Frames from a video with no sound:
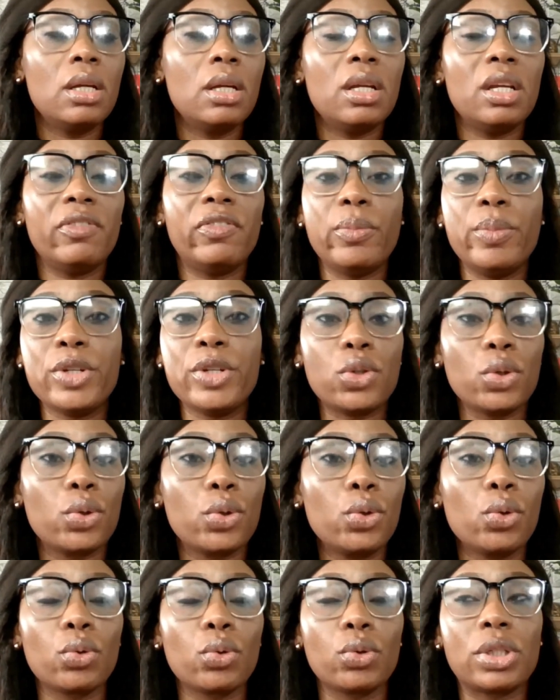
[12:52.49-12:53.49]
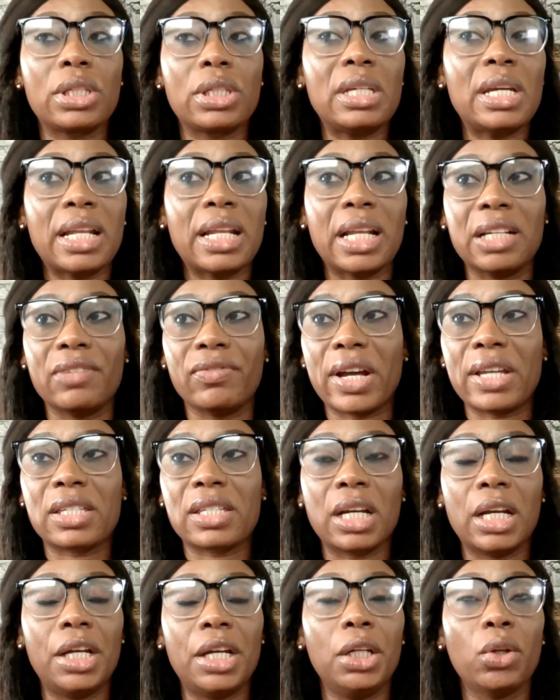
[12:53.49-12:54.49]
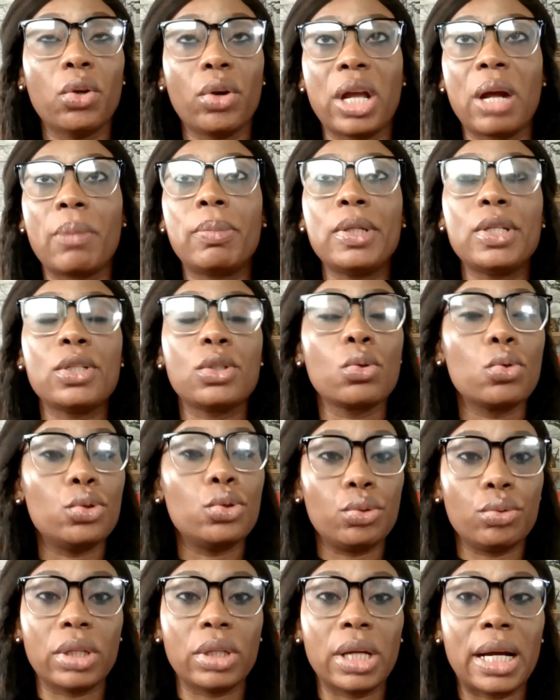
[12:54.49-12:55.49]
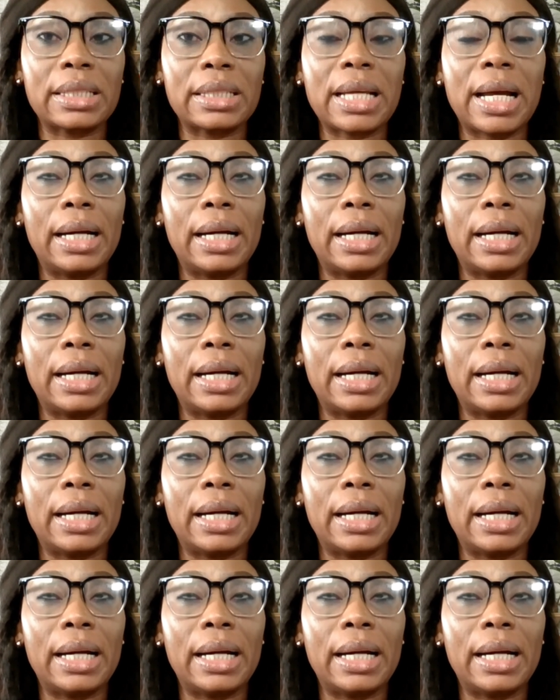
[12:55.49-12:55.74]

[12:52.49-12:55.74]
if it means you're going to see an advisor, a lawyer, please go do that.